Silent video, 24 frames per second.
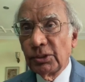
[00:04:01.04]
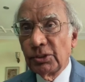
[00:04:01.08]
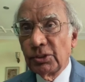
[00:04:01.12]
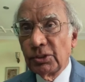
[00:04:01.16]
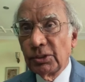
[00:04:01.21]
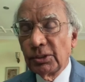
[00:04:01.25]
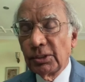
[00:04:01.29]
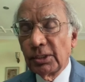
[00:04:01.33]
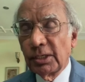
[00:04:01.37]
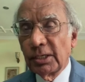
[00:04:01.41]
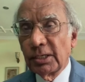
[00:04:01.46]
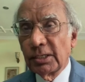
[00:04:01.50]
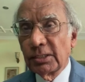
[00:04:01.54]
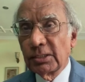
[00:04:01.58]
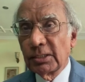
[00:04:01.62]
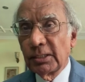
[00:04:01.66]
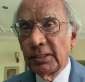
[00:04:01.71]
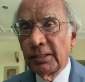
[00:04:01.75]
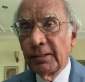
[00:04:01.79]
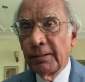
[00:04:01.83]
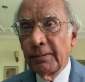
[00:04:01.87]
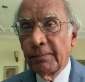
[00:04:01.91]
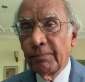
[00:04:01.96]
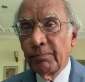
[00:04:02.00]

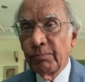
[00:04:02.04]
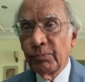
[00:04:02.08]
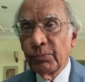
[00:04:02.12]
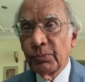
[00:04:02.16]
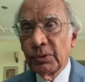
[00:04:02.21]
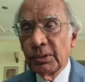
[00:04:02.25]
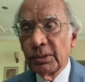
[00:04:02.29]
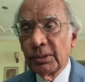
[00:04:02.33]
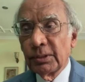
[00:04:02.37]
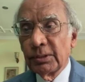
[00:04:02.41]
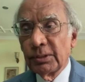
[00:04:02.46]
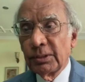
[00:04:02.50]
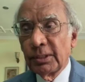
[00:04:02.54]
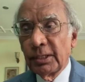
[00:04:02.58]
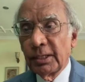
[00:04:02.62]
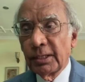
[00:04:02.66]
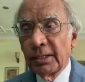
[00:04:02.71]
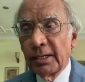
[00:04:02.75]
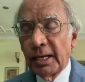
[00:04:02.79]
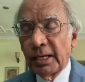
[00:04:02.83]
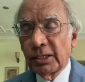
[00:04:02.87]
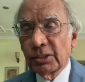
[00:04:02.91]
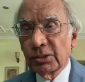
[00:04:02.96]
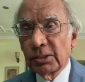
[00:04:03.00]
reiterated
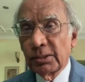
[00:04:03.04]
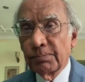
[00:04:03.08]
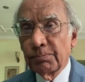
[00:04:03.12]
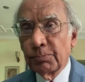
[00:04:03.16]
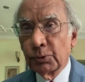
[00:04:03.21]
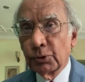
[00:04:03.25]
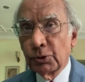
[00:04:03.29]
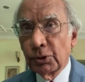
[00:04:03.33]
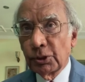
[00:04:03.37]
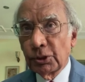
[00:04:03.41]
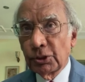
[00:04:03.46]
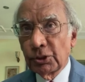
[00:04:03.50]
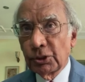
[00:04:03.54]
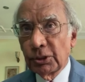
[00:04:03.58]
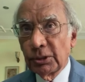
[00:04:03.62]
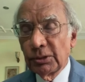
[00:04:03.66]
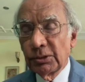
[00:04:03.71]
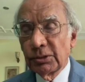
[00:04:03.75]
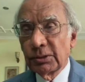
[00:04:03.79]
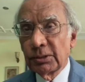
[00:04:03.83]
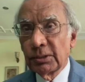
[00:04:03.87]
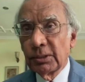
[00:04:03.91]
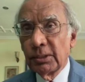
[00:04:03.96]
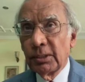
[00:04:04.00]
their national
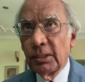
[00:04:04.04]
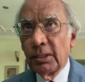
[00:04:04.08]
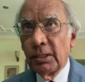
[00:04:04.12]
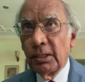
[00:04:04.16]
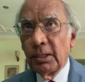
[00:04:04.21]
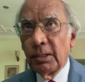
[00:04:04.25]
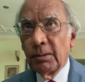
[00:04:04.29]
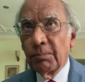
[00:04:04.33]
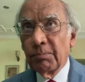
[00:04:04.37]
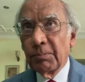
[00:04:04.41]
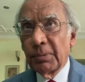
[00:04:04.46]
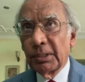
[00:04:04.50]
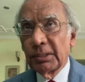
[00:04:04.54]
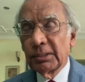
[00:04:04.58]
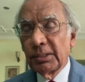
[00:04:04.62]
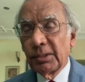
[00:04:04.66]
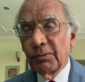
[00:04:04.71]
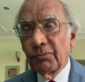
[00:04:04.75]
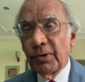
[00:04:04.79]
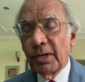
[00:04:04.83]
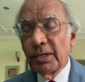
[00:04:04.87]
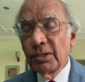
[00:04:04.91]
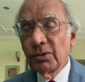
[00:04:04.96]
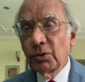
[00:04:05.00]
positions, but
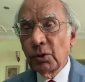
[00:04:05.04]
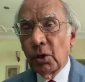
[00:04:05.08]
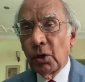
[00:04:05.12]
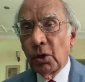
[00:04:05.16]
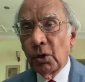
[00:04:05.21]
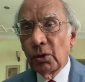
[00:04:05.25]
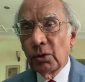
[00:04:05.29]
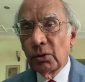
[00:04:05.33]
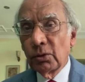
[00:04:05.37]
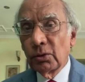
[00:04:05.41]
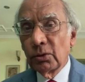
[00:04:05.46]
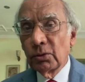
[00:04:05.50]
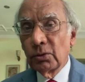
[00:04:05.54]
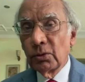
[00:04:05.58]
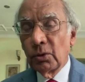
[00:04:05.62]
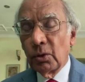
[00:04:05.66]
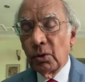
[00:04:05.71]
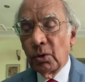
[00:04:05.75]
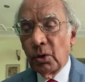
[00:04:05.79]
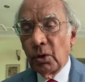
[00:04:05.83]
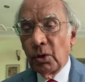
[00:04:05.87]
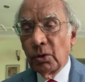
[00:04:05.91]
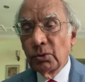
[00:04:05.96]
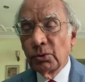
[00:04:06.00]
they went all
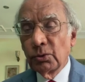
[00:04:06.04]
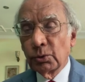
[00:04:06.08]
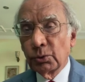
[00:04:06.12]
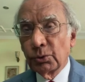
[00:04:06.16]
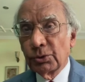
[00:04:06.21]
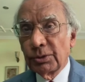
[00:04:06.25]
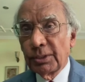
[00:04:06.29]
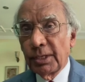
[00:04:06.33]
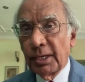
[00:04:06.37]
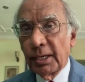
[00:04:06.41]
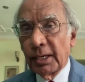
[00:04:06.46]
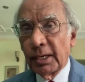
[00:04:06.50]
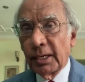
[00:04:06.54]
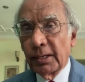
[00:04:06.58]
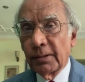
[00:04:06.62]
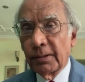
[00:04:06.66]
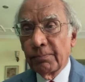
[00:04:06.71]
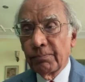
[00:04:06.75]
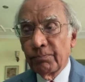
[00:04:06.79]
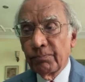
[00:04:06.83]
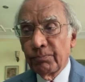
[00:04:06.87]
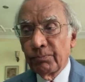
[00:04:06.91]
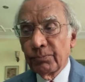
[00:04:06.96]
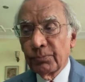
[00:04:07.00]
uh, on to say
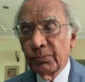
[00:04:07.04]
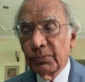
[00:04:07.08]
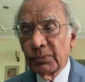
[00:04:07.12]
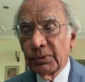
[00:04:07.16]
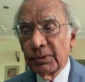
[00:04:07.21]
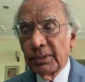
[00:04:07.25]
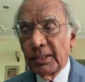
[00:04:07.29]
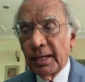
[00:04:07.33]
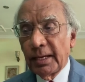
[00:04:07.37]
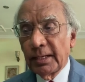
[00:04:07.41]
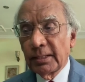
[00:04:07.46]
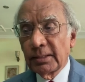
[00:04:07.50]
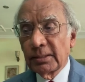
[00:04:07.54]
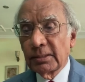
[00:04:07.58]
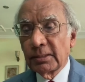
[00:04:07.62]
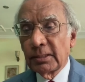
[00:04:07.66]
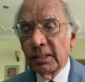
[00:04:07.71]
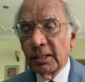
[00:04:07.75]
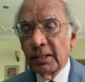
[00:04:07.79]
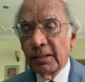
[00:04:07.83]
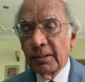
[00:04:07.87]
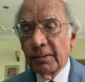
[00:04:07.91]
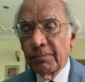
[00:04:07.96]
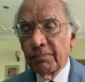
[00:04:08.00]
that
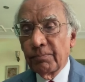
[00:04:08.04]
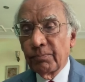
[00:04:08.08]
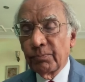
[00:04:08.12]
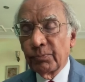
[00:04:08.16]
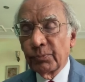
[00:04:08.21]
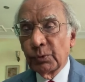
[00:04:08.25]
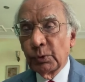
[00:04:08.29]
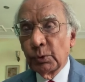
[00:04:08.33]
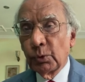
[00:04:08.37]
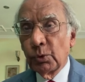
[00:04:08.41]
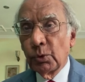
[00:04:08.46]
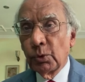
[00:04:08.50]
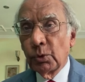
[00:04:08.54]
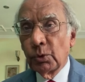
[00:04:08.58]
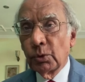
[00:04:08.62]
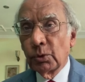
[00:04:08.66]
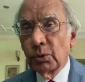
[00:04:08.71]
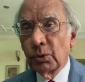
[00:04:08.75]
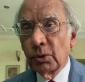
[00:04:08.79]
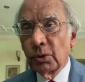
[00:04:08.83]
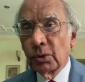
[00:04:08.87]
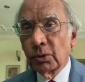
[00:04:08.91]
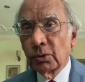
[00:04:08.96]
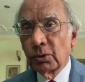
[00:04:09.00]
um, you
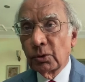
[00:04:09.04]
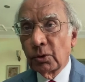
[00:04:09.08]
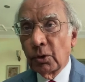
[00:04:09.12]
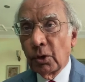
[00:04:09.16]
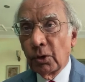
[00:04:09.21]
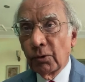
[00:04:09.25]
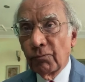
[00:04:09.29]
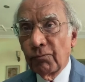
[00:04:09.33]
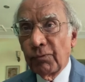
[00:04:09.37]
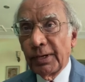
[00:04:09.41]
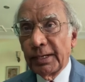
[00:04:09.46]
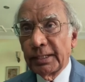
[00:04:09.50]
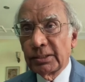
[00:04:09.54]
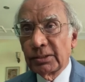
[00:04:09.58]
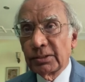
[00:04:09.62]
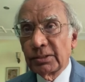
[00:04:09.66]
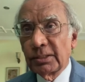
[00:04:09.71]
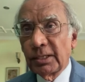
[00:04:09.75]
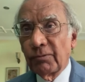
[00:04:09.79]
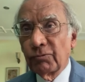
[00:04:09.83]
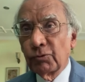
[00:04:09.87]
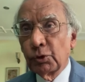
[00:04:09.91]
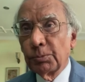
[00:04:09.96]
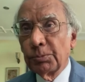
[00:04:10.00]
know uh,
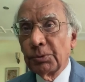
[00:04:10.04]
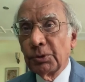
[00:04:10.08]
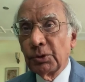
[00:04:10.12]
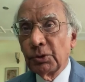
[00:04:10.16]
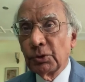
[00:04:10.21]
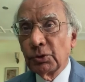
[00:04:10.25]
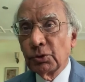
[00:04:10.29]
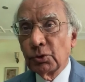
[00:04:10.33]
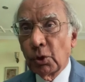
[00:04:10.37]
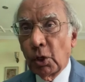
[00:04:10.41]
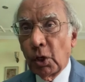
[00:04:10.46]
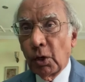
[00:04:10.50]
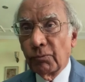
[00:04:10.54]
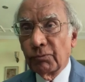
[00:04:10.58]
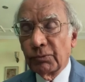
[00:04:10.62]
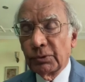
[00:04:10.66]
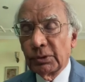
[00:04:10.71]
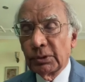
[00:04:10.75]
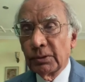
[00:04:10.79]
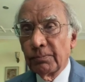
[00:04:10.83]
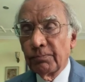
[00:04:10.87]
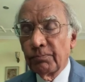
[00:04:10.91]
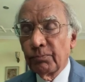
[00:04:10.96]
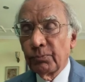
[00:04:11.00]
conflicts have to be
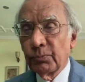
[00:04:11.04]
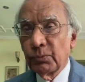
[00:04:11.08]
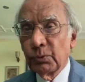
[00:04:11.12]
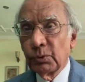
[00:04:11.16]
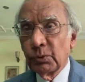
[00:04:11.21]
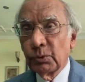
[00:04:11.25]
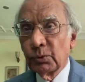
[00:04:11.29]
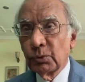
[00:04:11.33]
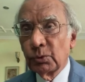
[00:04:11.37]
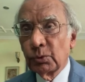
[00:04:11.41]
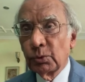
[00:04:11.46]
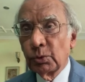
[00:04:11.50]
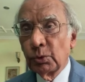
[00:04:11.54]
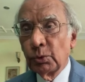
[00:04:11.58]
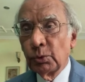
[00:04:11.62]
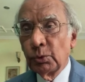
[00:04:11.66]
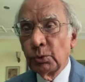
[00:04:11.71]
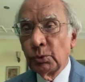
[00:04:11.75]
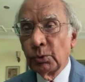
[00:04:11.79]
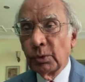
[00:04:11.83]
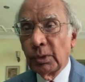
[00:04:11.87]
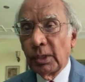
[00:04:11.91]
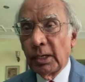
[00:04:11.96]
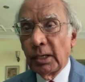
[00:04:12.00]
resolved
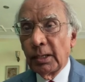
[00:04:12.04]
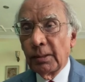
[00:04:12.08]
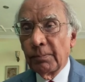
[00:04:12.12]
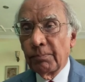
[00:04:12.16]
through